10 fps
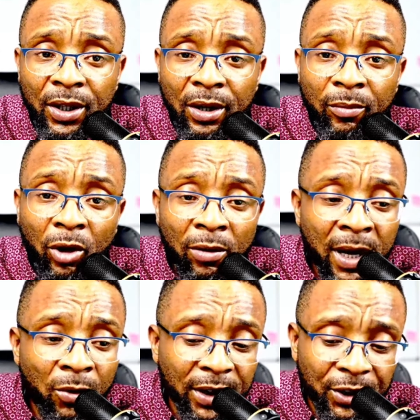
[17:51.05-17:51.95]
But
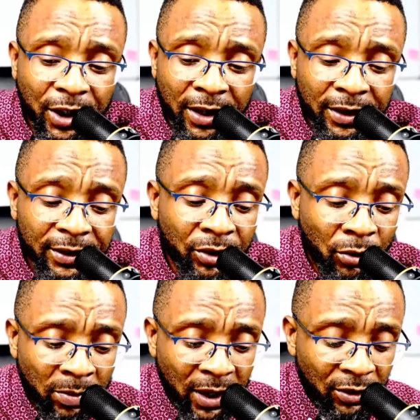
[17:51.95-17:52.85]
Obawaja, the
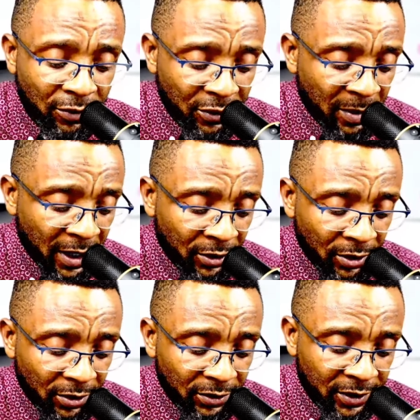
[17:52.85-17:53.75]
Olubadan of
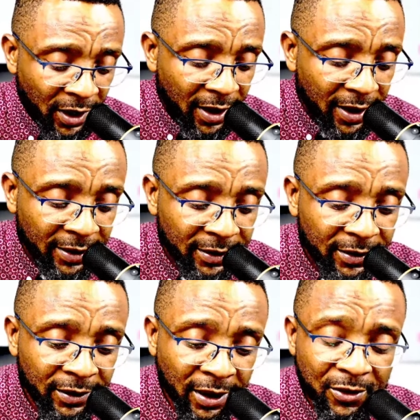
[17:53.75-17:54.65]
Ibadan, died
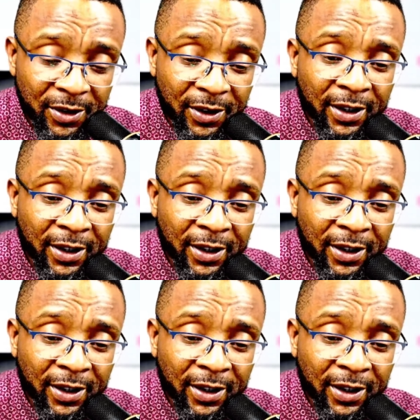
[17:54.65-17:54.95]
yesterday,